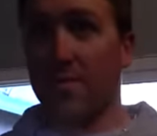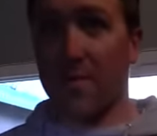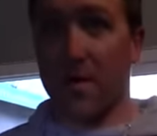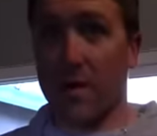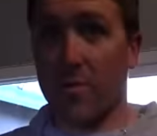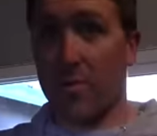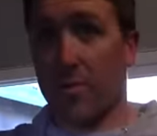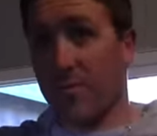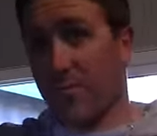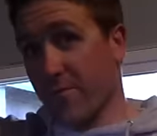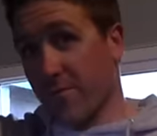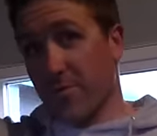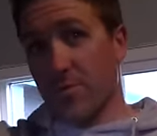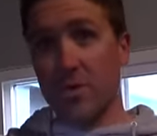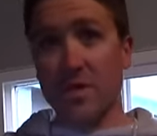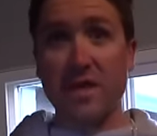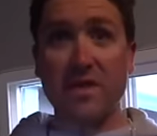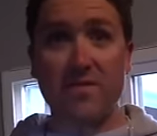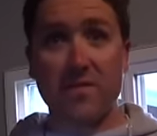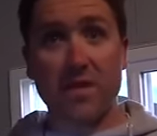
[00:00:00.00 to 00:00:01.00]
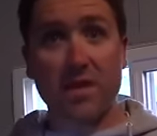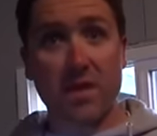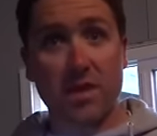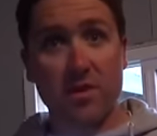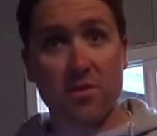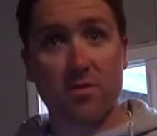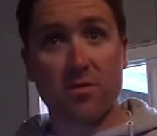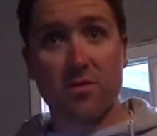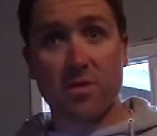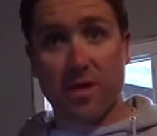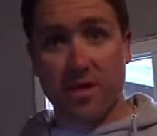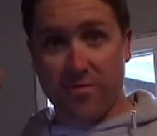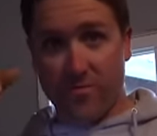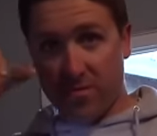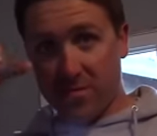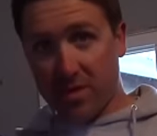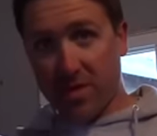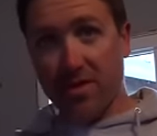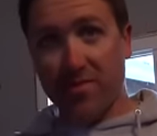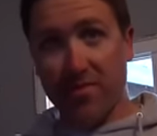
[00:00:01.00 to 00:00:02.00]
if we're
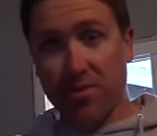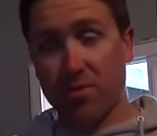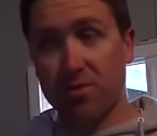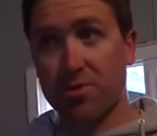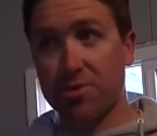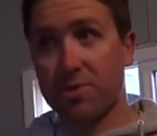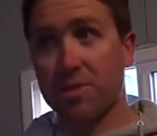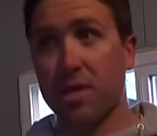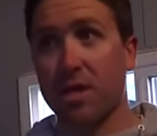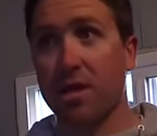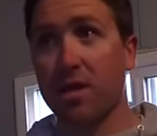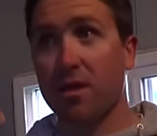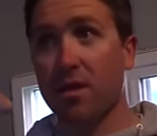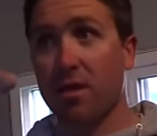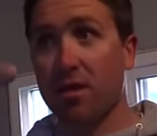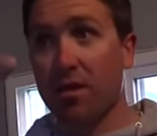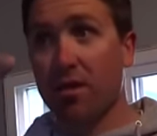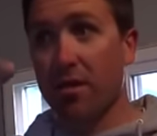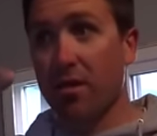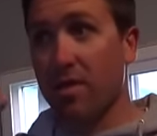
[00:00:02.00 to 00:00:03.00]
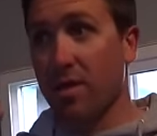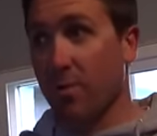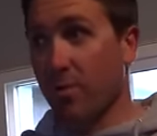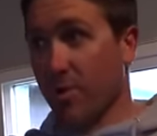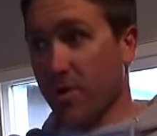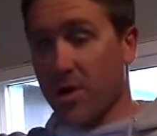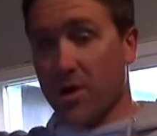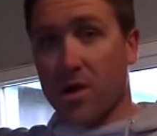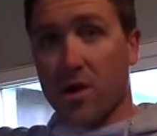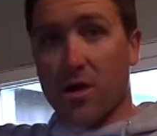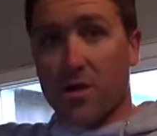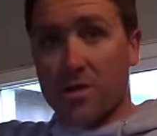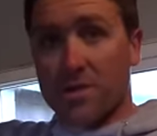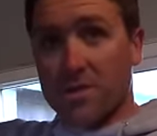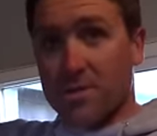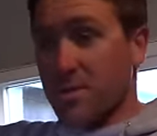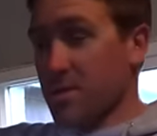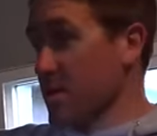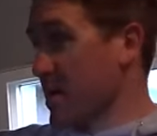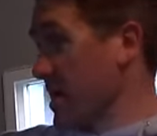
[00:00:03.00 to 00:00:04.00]
leaving our state, then we're gonna call
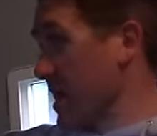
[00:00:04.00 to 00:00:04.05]
the